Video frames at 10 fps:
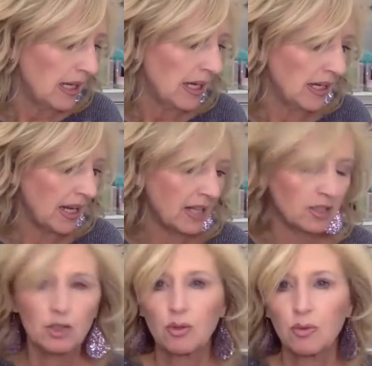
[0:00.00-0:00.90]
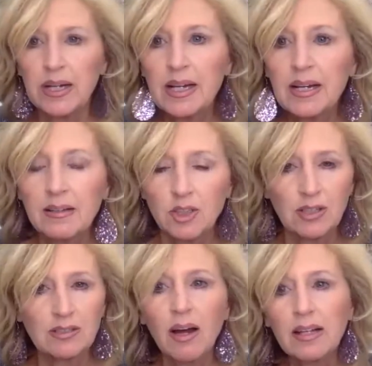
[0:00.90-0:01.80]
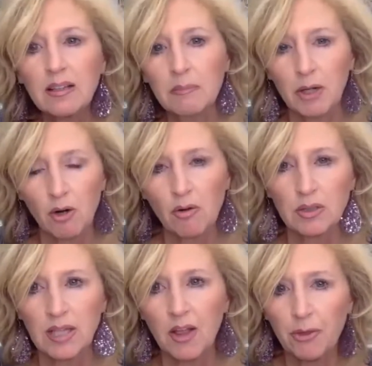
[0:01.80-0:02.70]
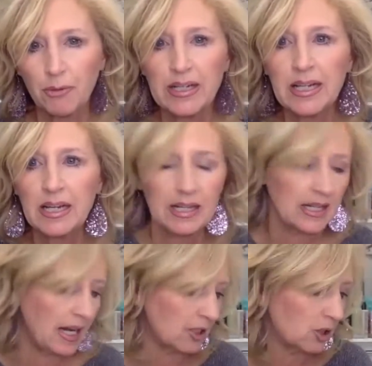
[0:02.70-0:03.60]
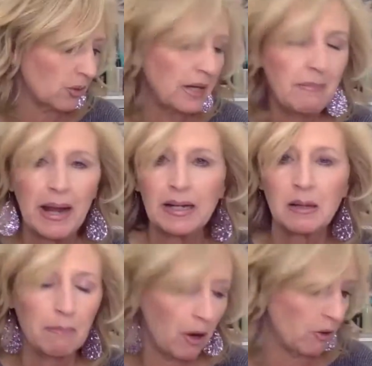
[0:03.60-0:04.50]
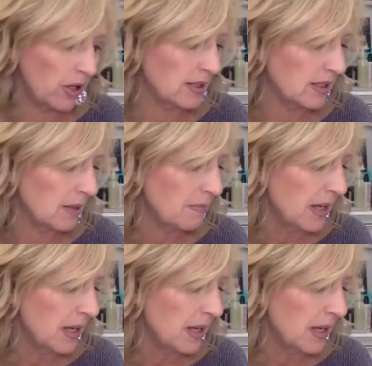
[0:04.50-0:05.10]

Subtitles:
It has three, just like the Miracle Set 3D, it has three main components.